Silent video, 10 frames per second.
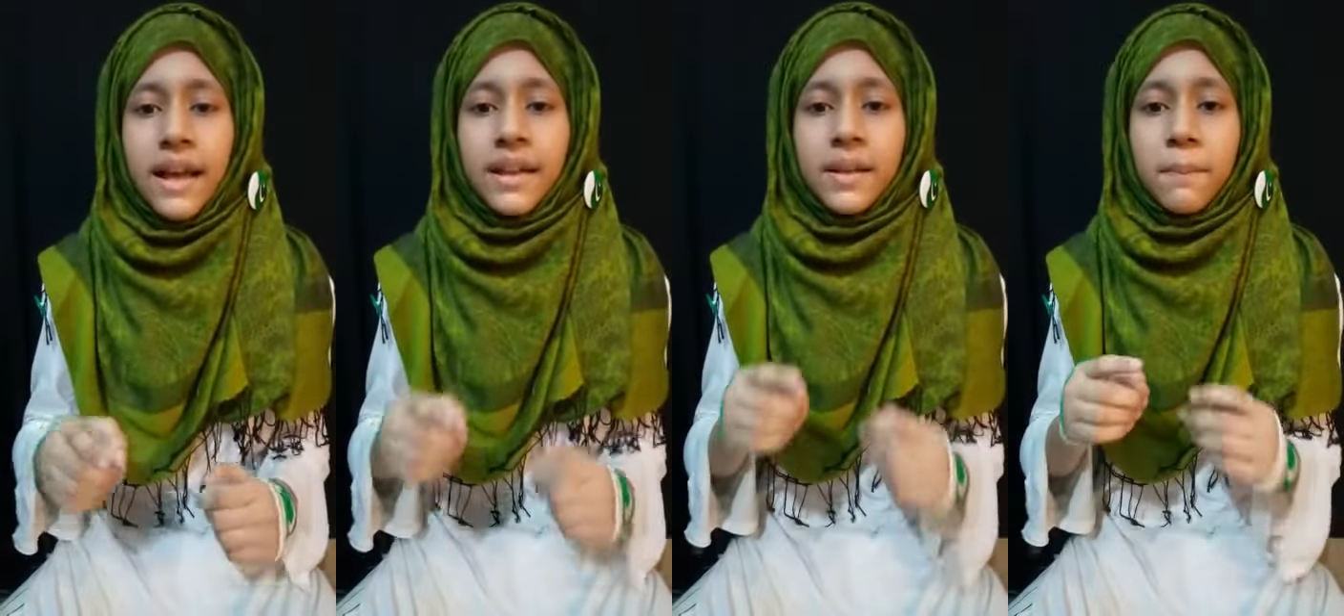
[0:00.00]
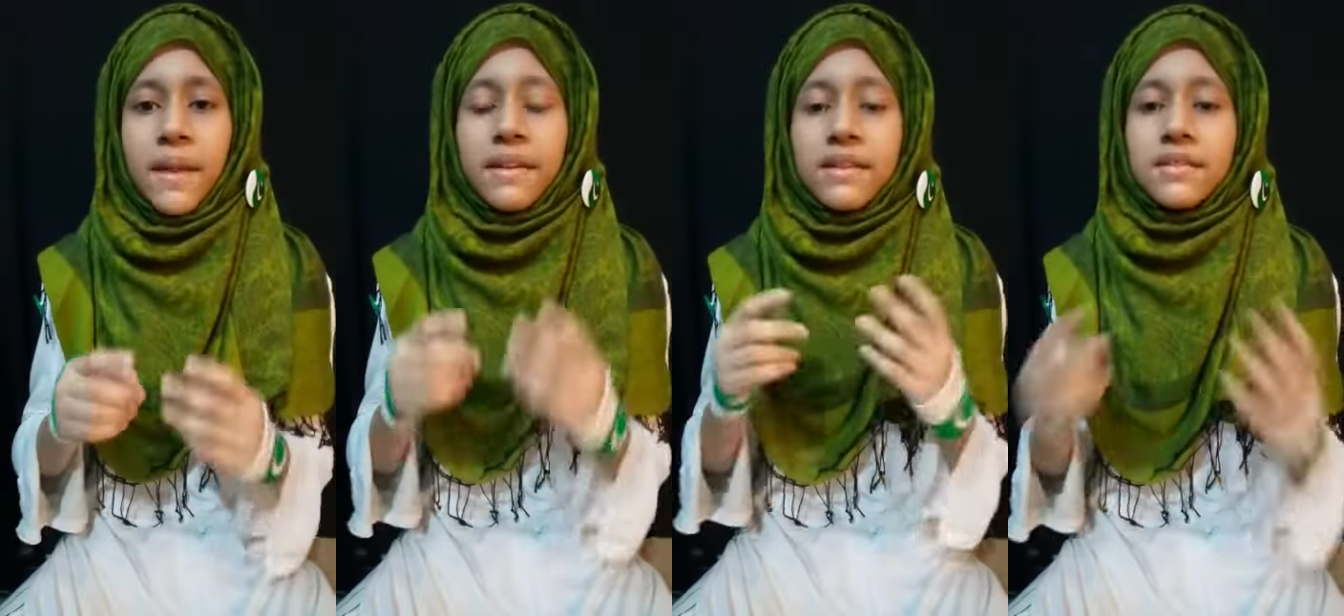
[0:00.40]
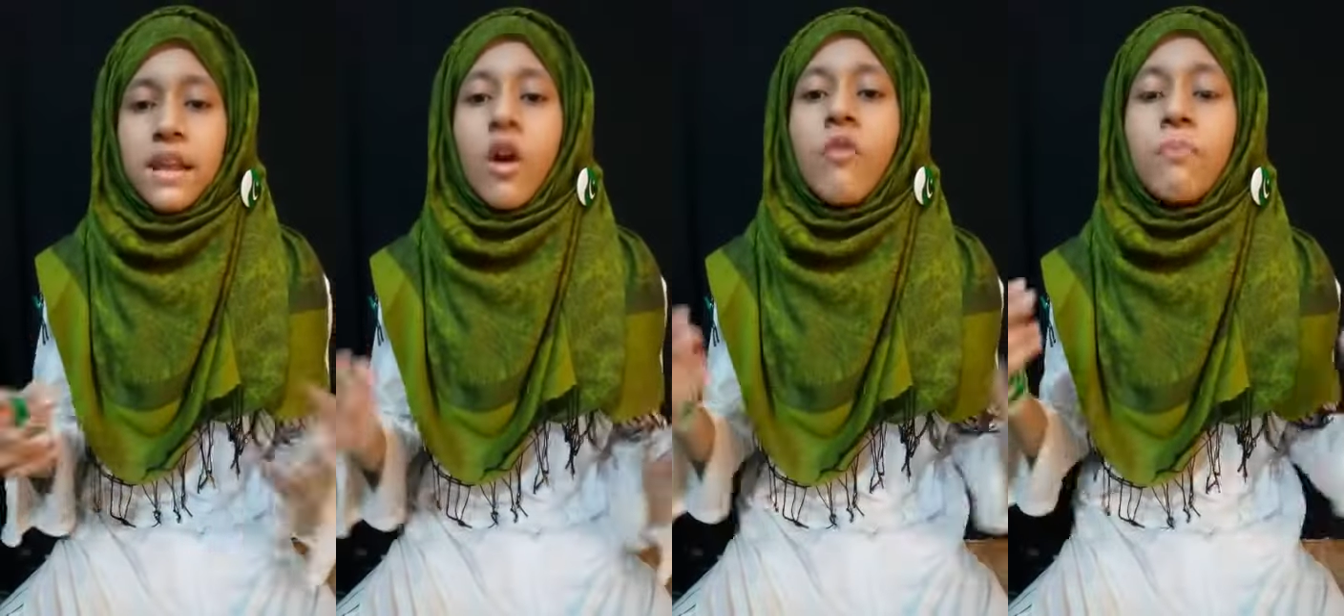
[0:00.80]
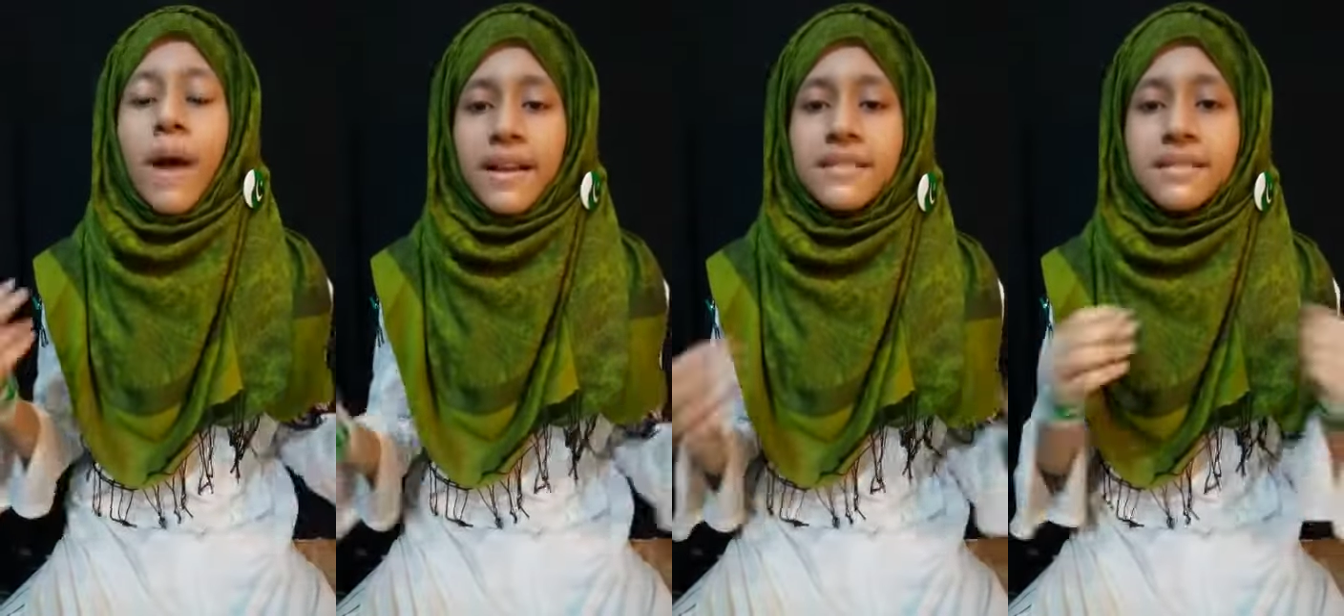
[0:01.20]
the Independence Day of
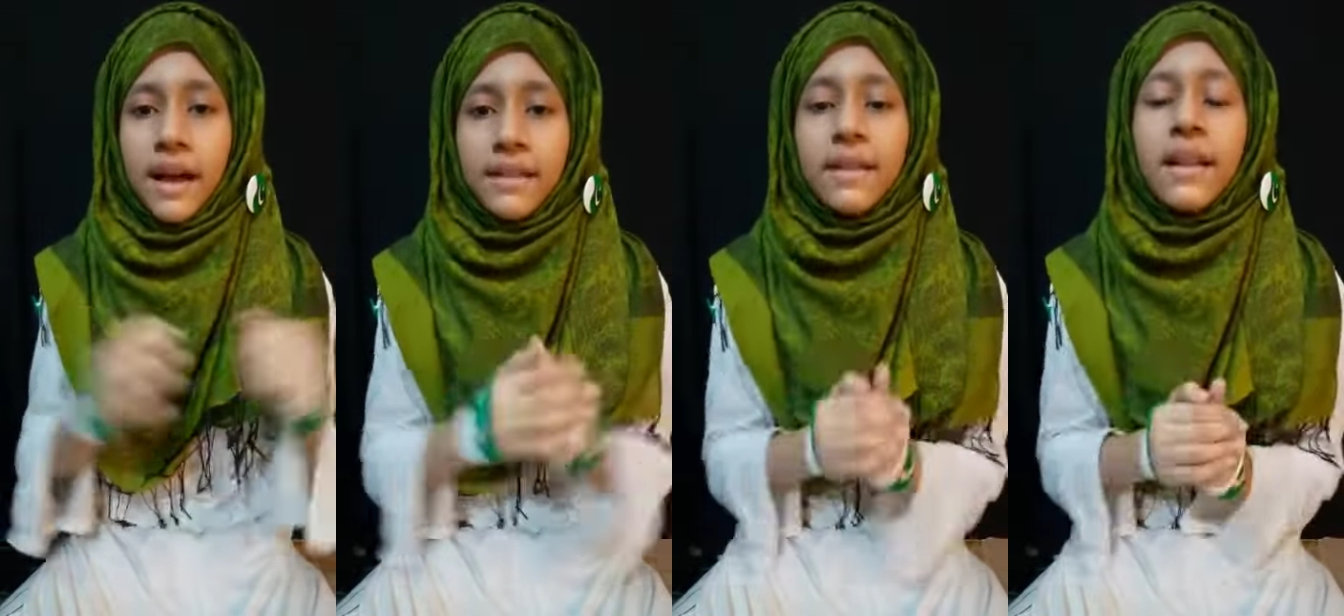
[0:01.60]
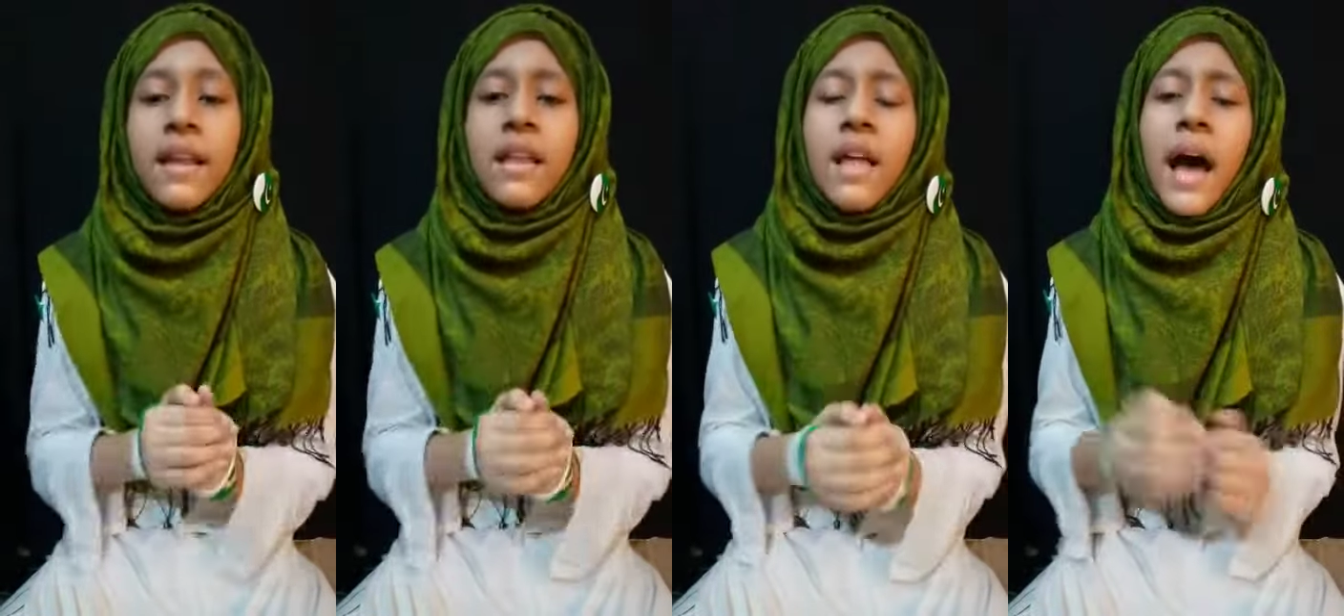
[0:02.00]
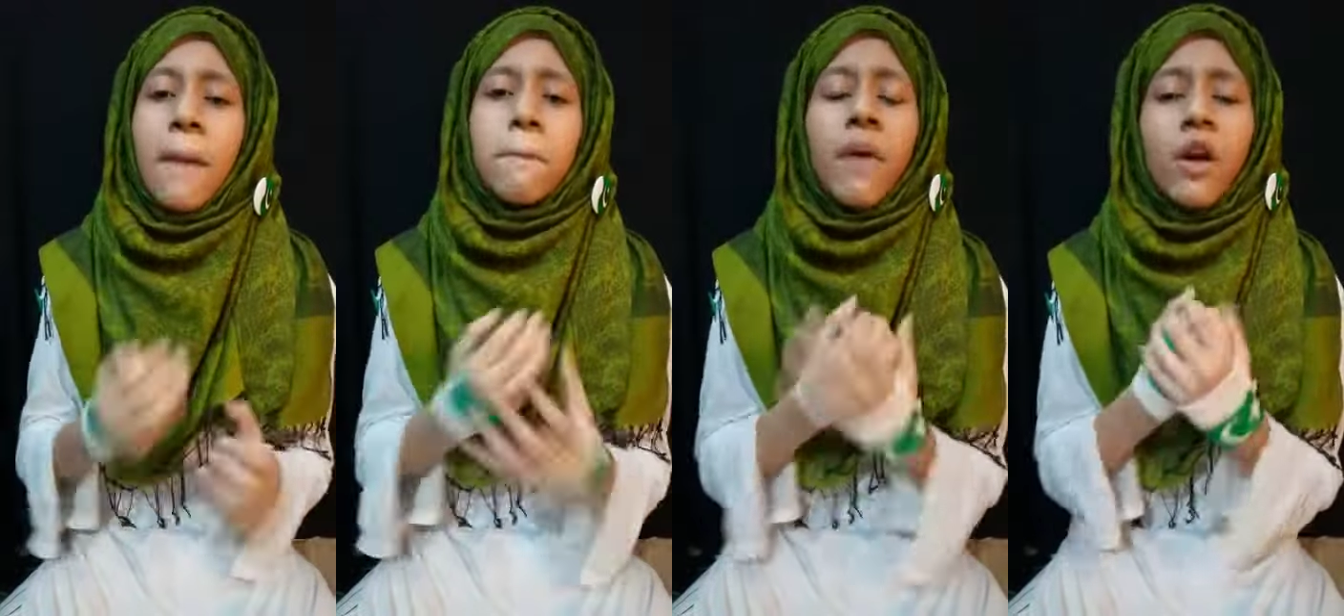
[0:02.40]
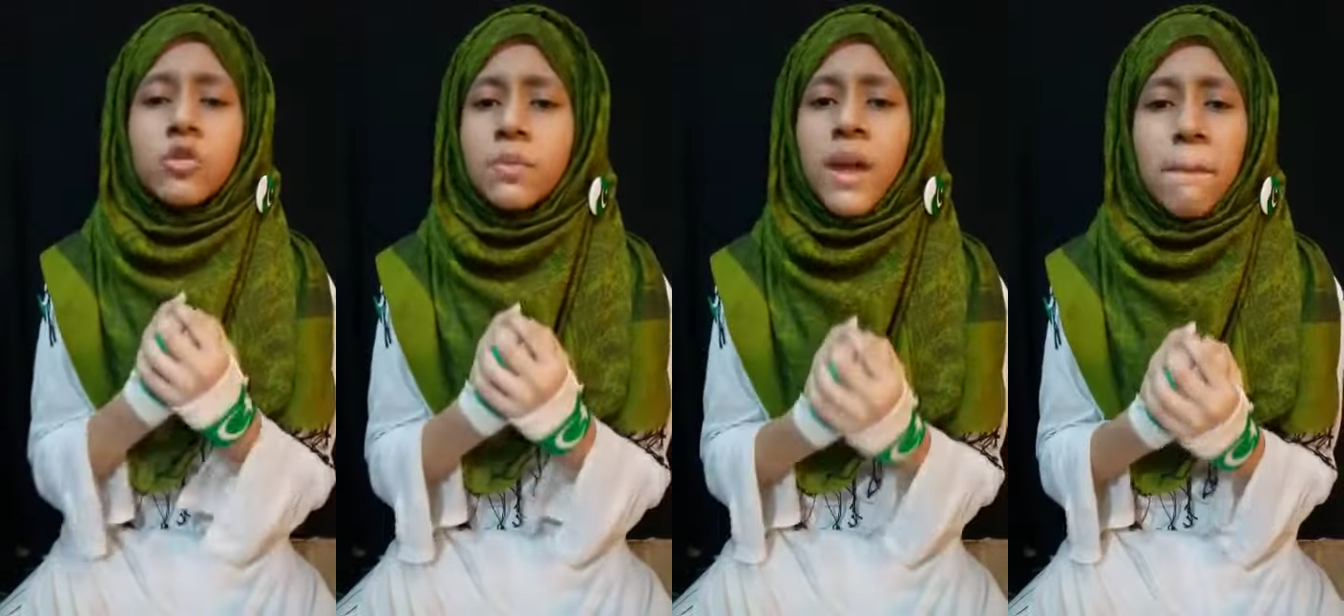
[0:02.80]
Pakistan. I'm
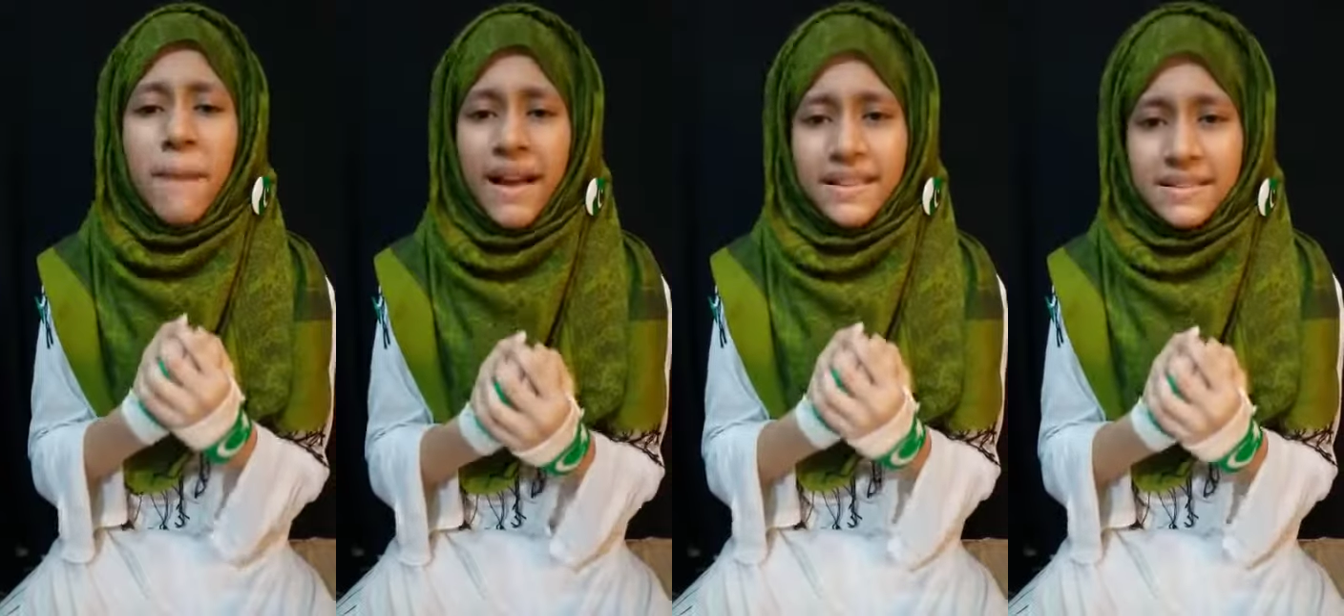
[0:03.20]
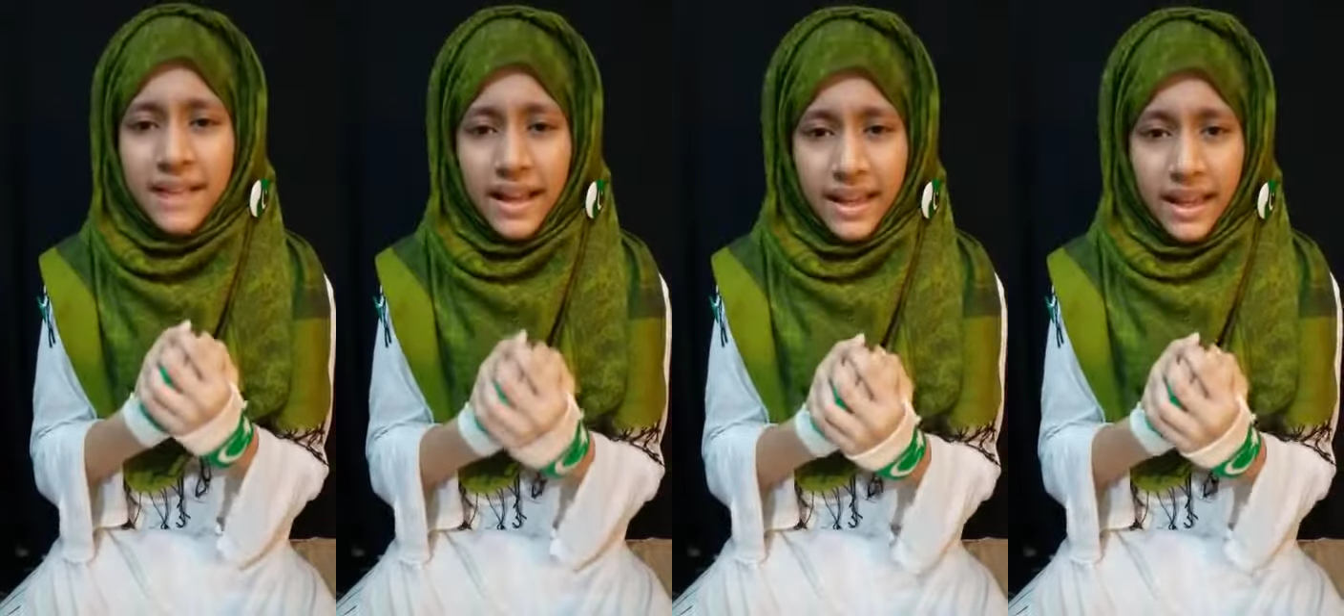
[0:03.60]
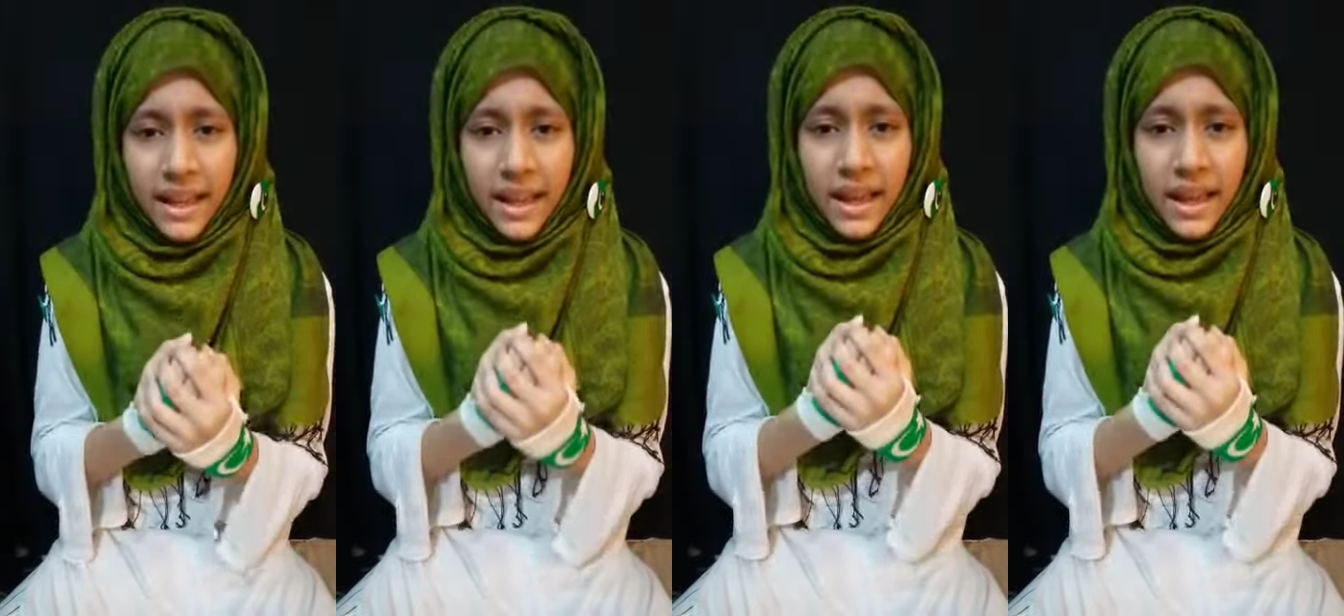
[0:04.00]
proud to be a Pakistani.